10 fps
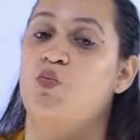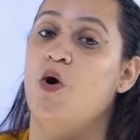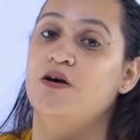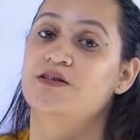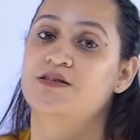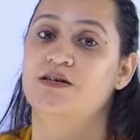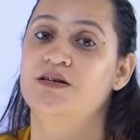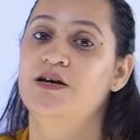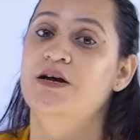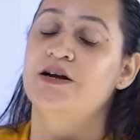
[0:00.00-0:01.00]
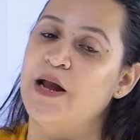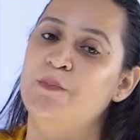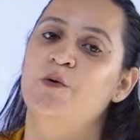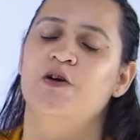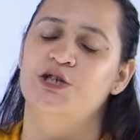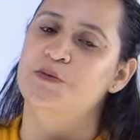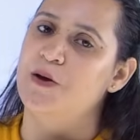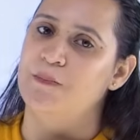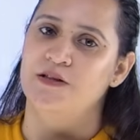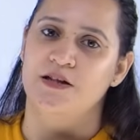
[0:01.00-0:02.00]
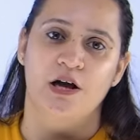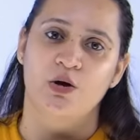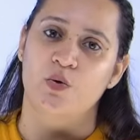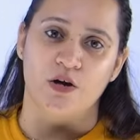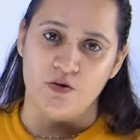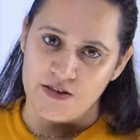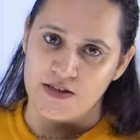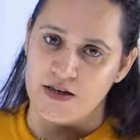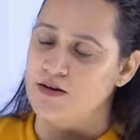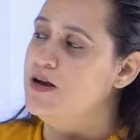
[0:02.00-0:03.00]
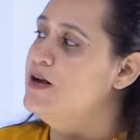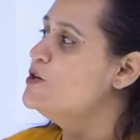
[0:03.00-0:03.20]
what is the type of question paper that they are going to set.